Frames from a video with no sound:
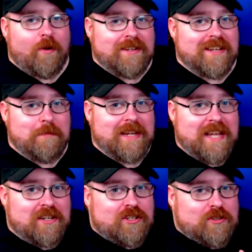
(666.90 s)
has sent me
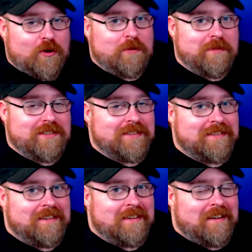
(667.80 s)
an assortment
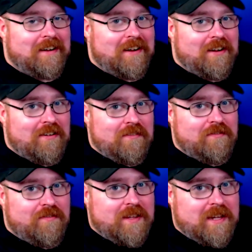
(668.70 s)

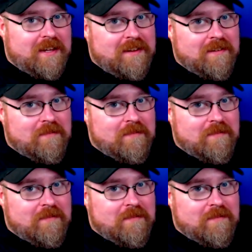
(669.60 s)
of the